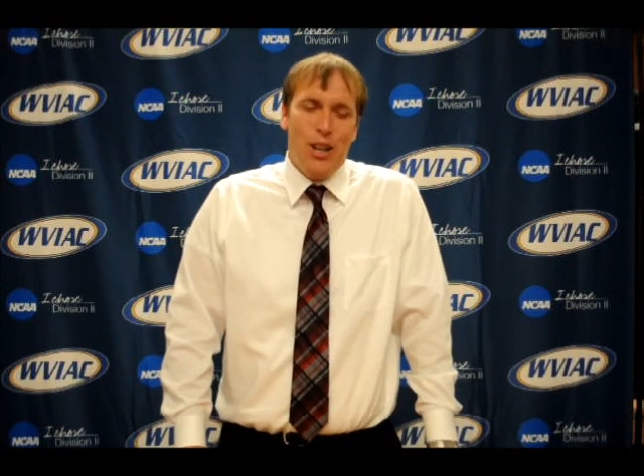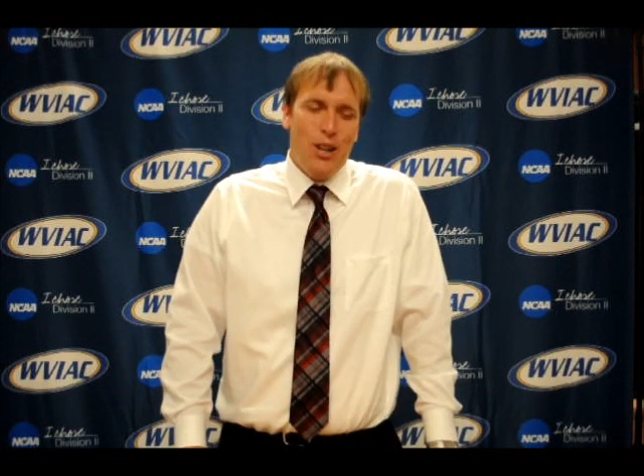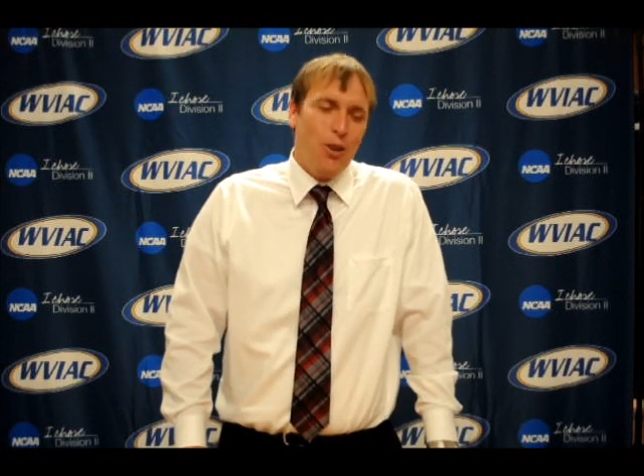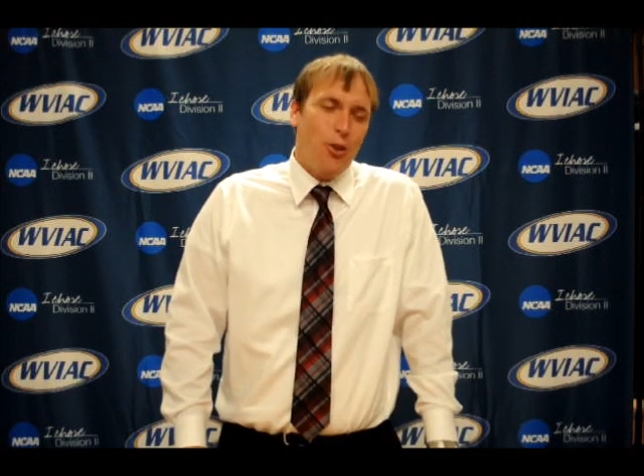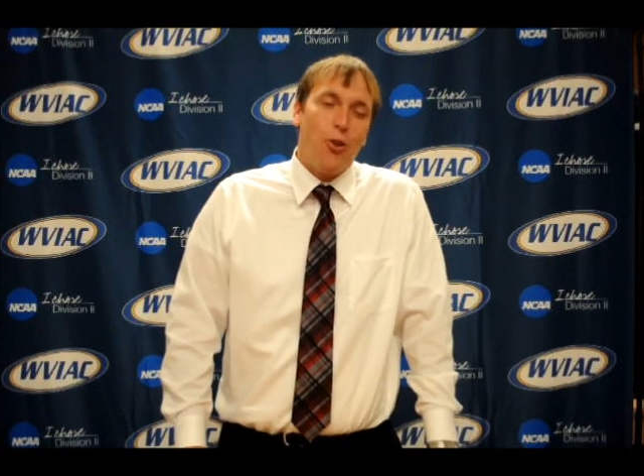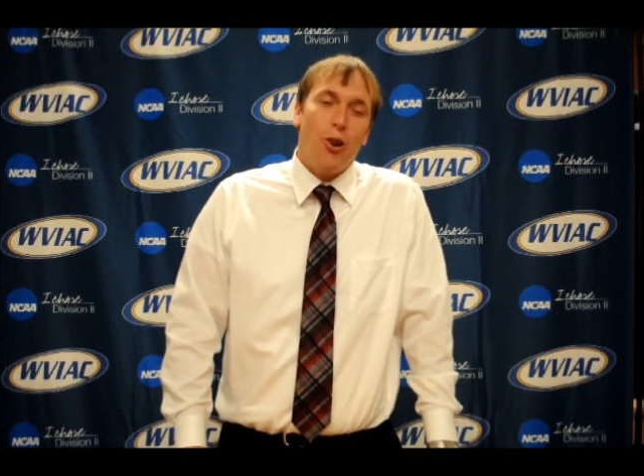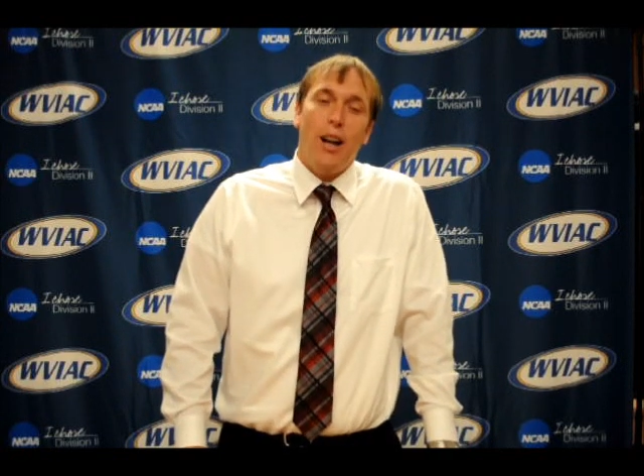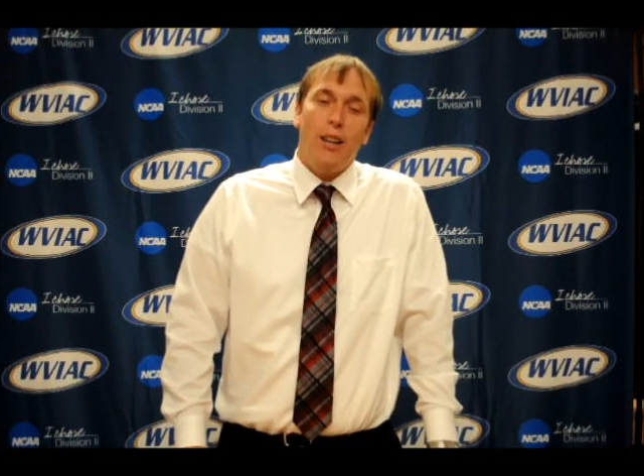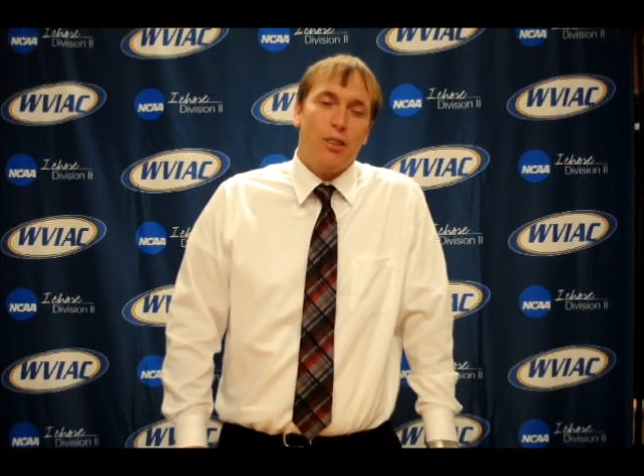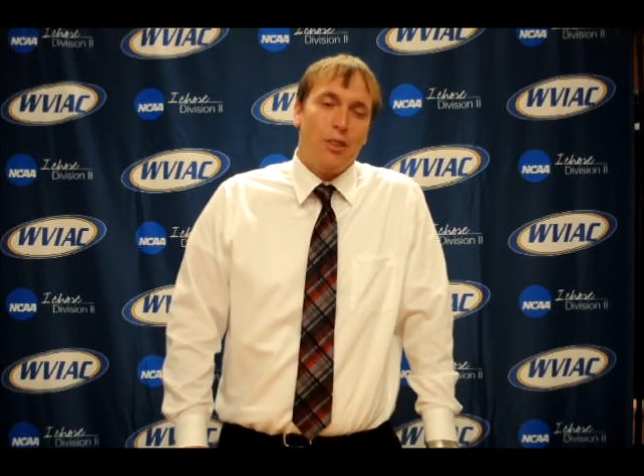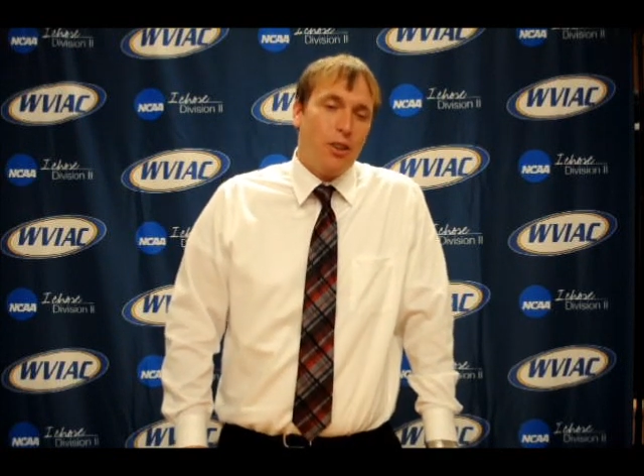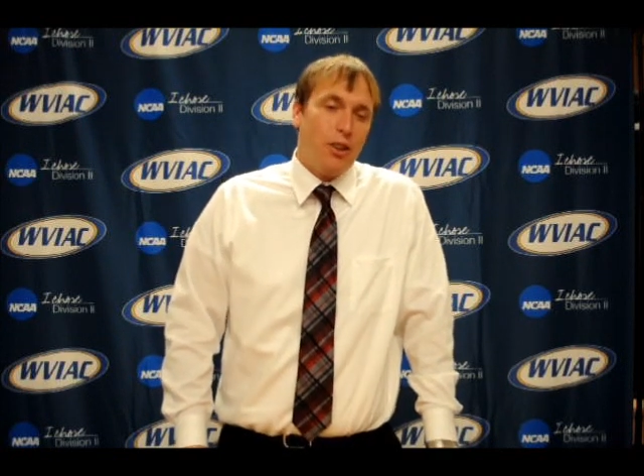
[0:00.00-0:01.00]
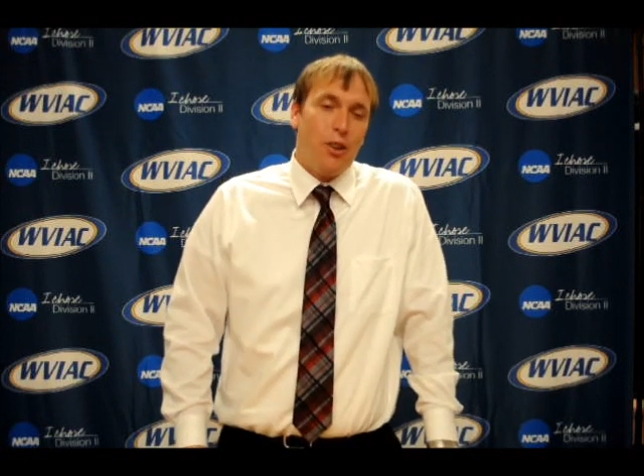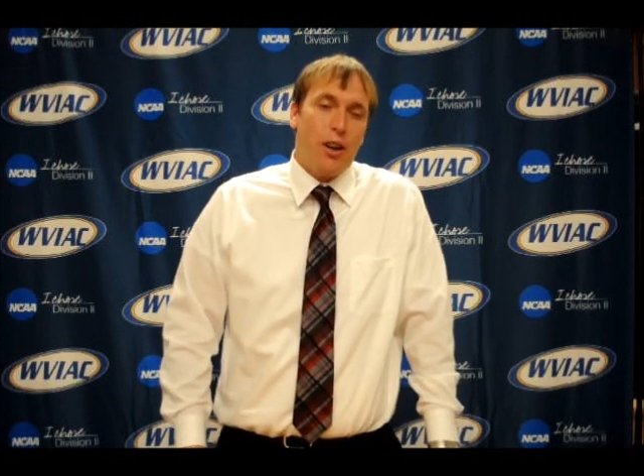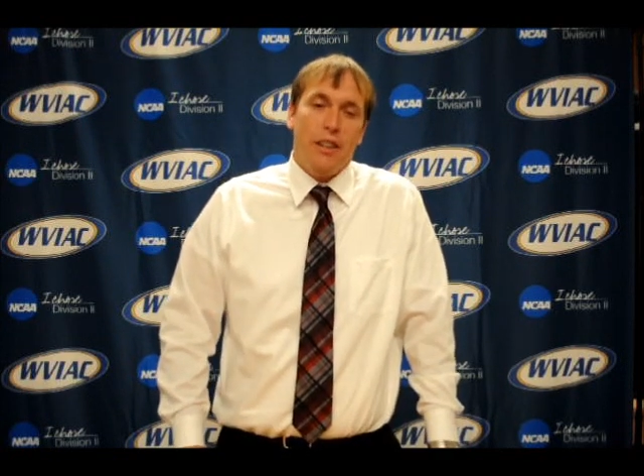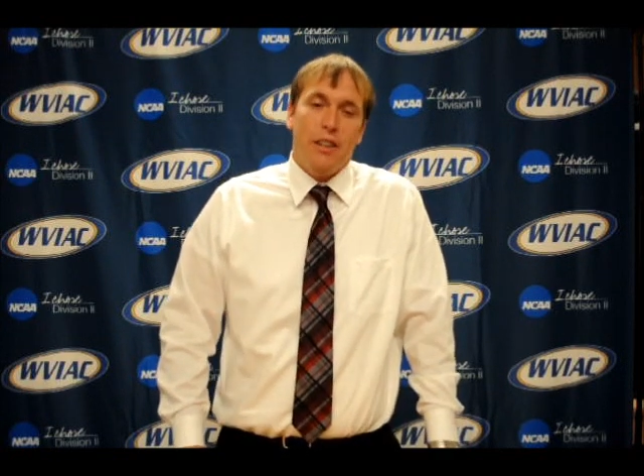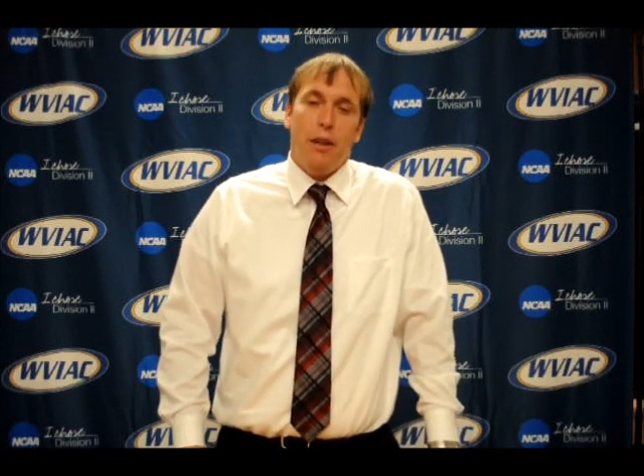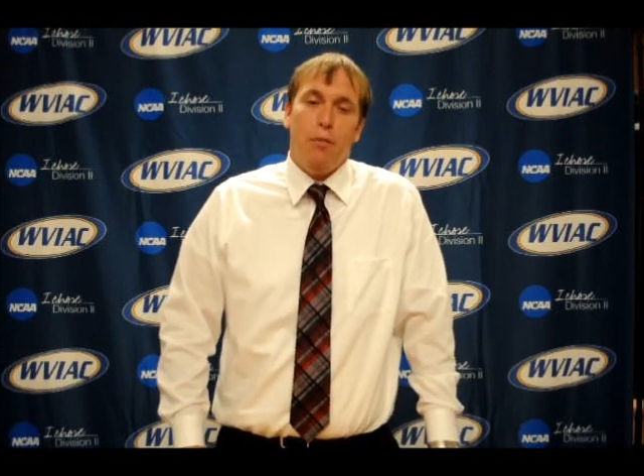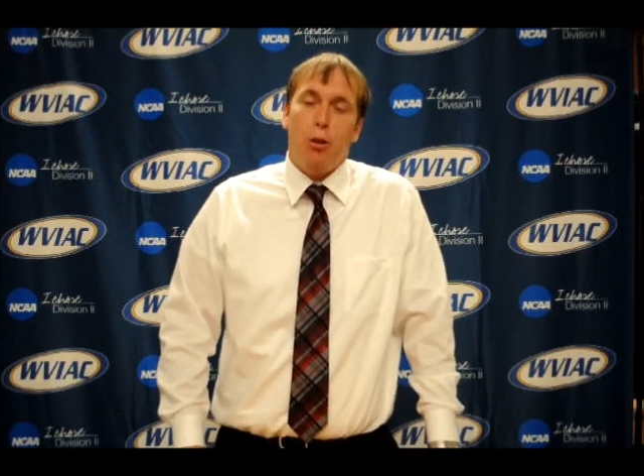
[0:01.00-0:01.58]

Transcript: Lenoir Ryan's a great team.